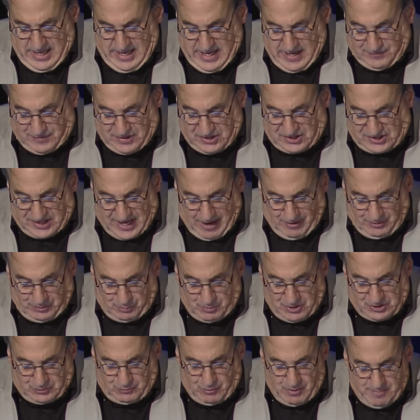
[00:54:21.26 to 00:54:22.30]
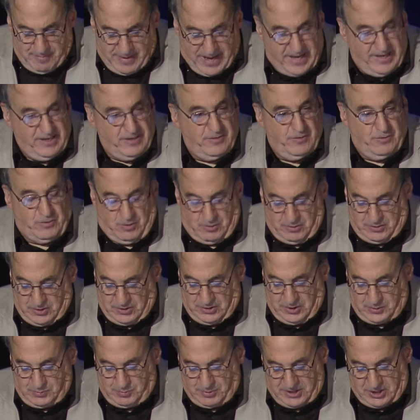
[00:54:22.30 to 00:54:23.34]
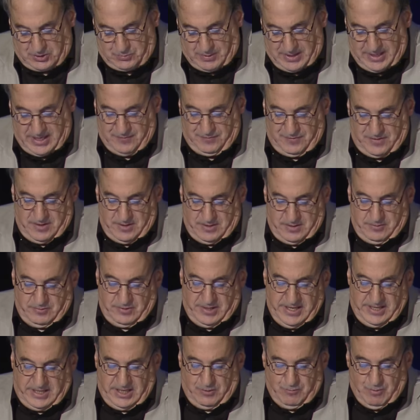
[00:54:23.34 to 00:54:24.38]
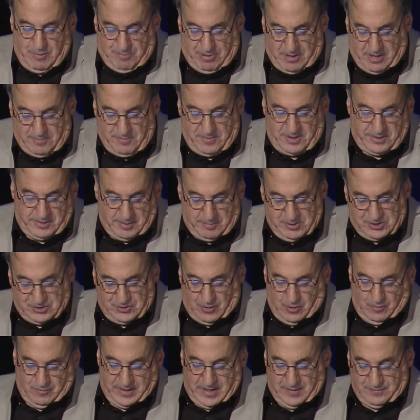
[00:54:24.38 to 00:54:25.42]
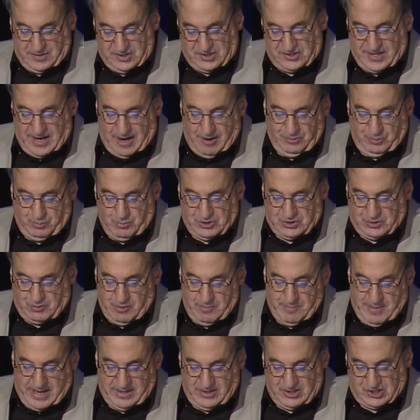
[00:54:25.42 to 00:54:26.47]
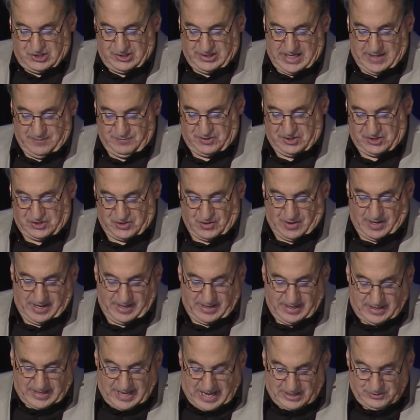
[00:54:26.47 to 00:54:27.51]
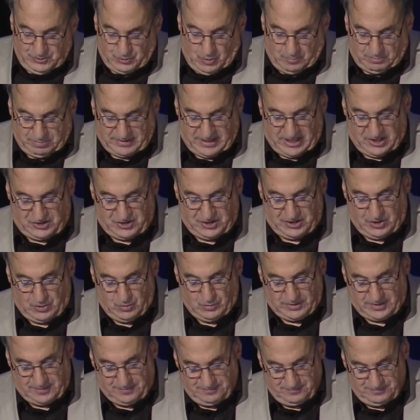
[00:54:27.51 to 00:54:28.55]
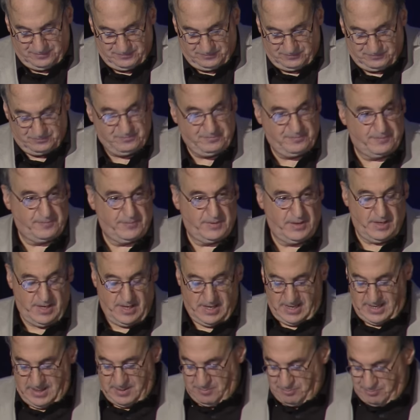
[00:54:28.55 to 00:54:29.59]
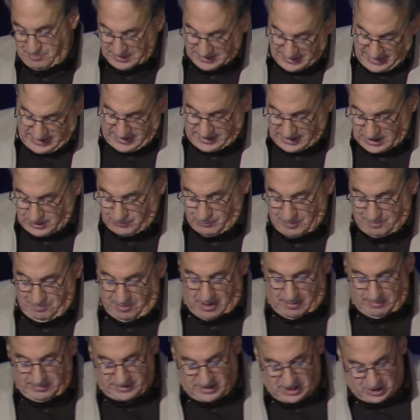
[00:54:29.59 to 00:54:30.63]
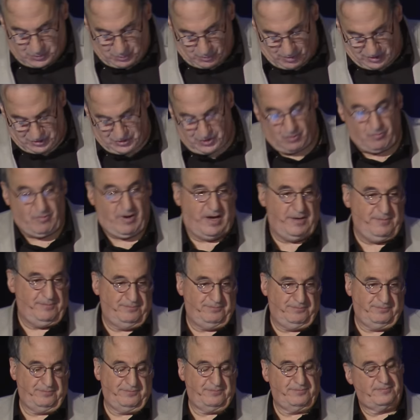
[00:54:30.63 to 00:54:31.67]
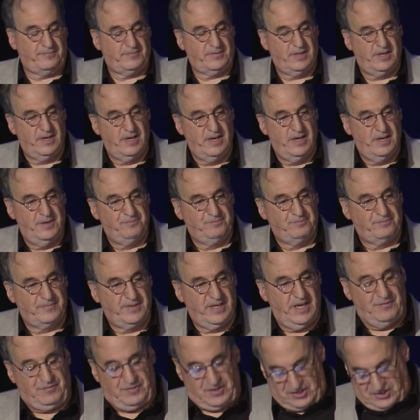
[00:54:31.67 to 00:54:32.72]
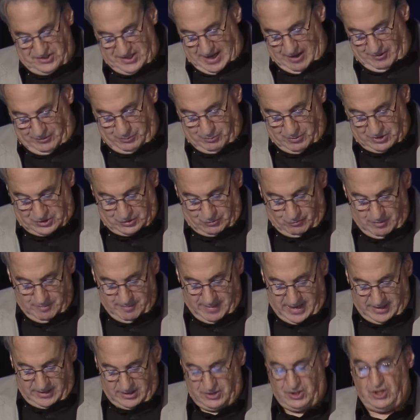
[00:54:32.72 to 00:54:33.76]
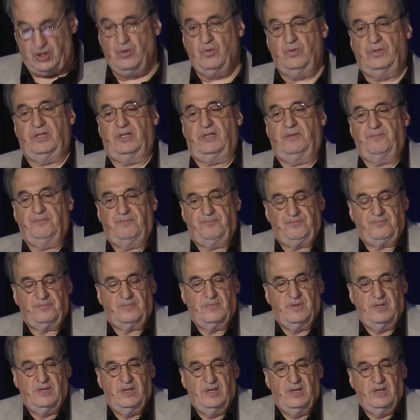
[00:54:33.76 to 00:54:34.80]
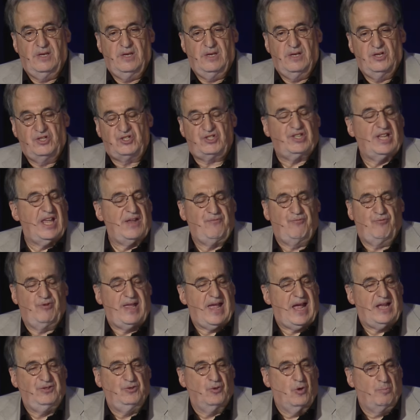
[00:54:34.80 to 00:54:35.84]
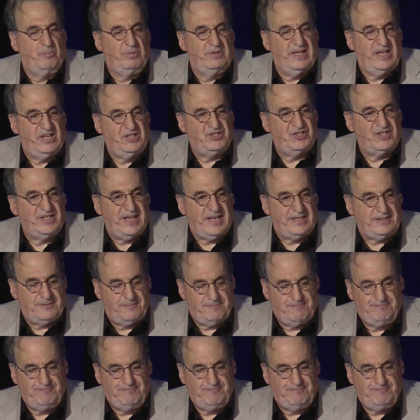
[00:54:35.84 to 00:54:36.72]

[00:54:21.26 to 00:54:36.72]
If the South was to remain, let's put it this way, if Lincoln and Republicans, let me start over again. If the South was to remain a slave society, it had no place in the Union. Lincoln and the Republicans were also right. If the South was to remain in the Union, slavery had no place in it.